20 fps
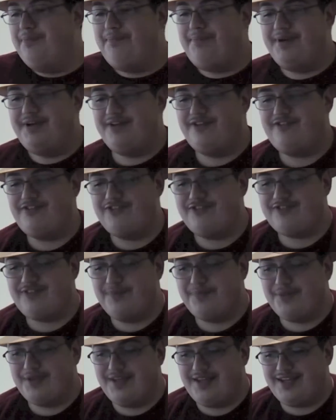but it's just
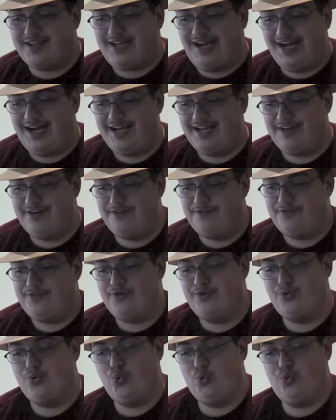something kind
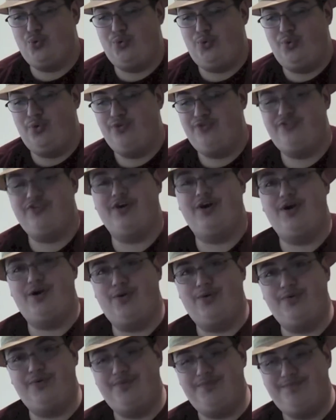of cool to
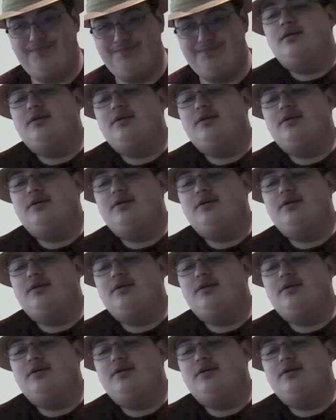own.